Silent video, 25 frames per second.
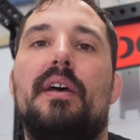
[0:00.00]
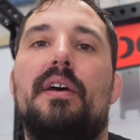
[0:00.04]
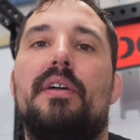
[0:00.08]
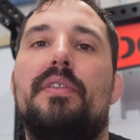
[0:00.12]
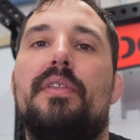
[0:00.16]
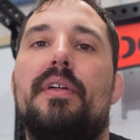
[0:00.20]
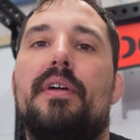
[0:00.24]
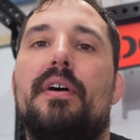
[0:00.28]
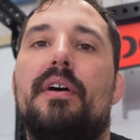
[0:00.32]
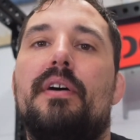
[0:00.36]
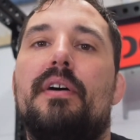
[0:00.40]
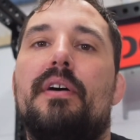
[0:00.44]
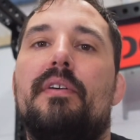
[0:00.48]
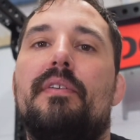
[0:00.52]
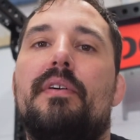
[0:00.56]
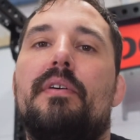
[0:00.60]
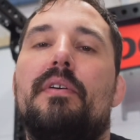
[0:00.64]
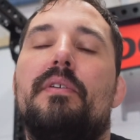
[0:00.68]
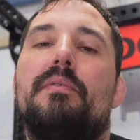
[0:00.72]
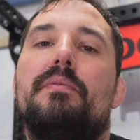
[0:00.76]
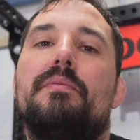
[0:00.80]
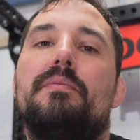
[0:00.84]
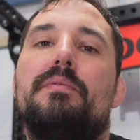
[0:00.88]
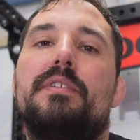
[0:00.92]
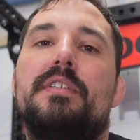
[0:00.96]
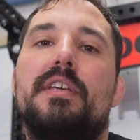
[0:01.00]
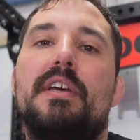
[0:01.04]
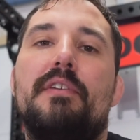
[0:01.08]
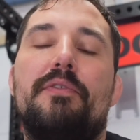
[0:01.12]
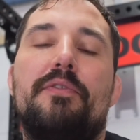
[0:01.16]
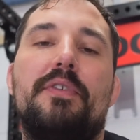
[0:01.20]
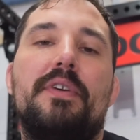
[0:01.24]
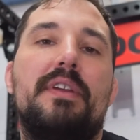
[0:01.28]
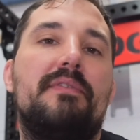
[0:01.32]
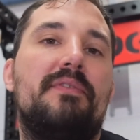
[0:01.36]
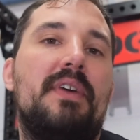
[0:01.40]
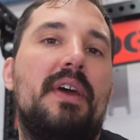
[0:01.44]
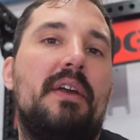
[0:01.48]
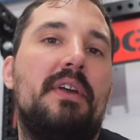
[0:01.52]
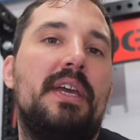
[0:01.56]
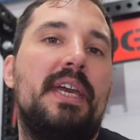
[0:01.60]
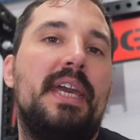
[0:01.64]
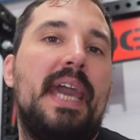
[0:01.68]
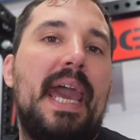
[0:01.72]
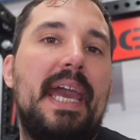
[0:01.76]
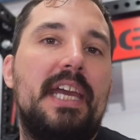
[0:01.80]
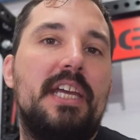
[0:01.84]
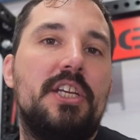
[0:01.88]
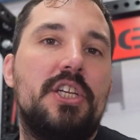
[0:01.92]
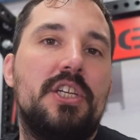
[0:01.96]
The different
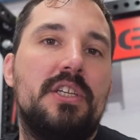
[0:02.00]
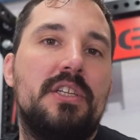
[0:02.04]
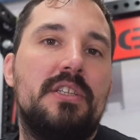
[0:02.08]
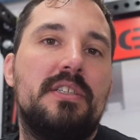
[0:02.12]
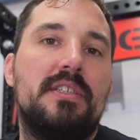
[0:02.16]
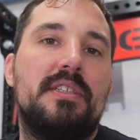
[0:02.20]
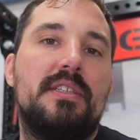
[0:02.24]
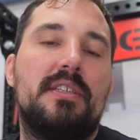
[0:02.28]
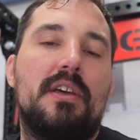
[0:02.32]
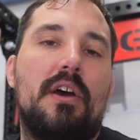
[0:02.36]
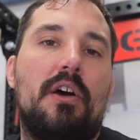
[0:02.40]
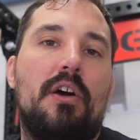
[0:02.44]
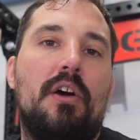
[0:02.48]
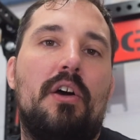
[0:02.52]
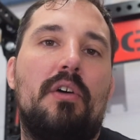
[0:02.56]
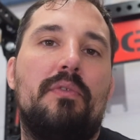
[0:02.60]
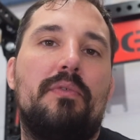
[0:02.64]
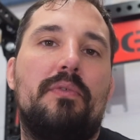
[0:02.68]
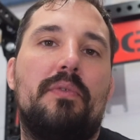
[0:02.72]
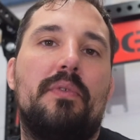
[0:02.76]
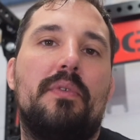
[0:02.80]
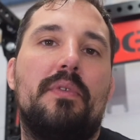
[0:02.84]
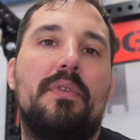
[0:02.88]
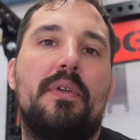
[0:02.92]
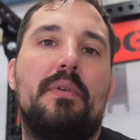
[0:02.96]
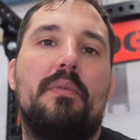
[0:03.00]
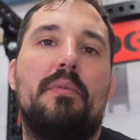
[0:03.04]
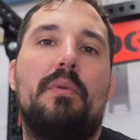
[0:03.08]
variations of the